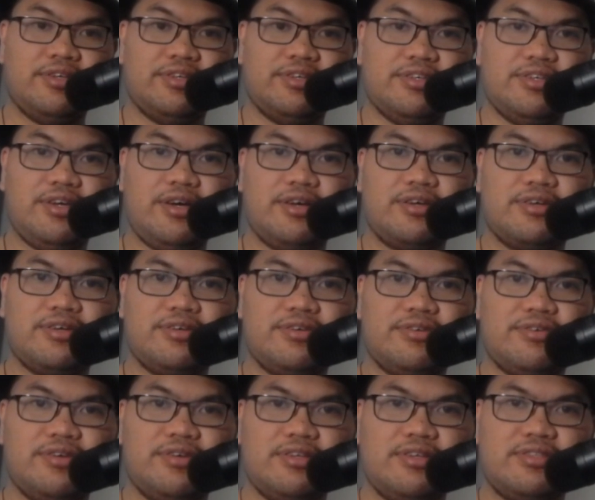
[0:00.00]
yeah,
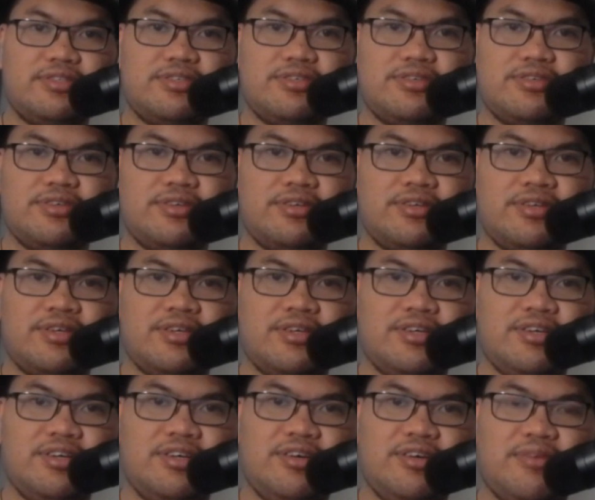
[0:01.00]
alright.
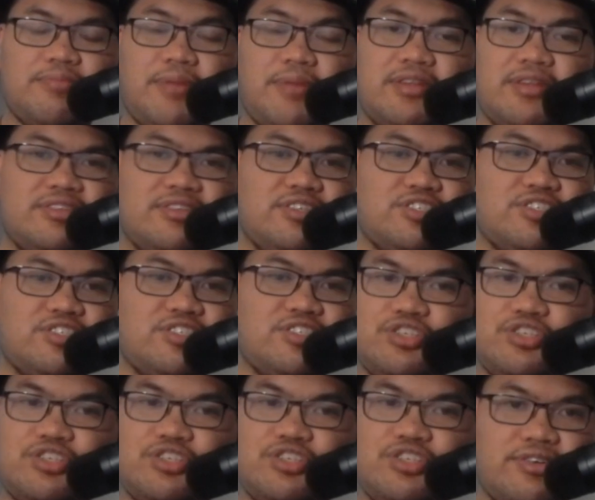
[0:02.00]
Man, these
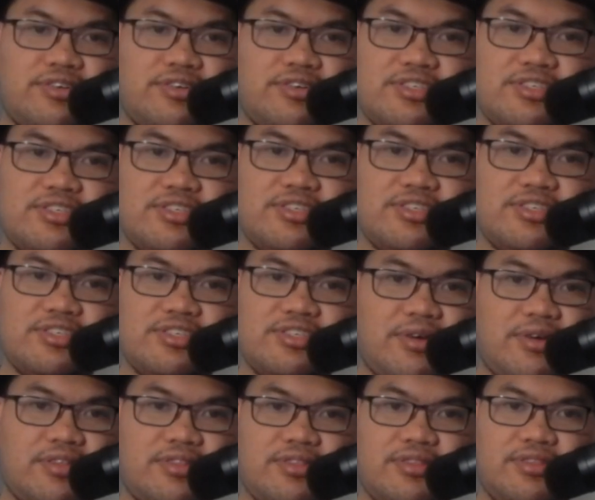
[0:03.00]
shots are insane,
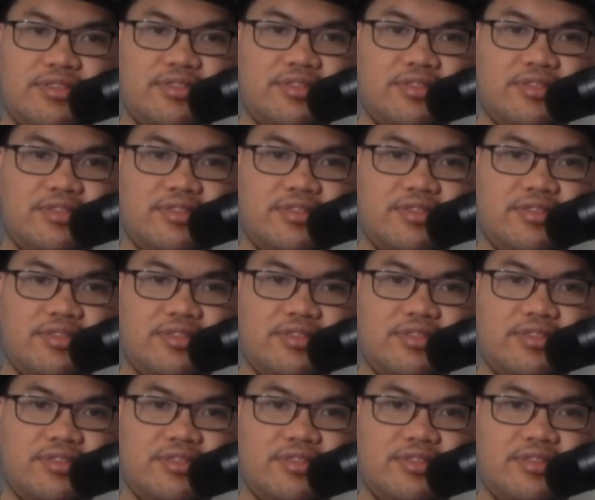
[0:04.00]
man.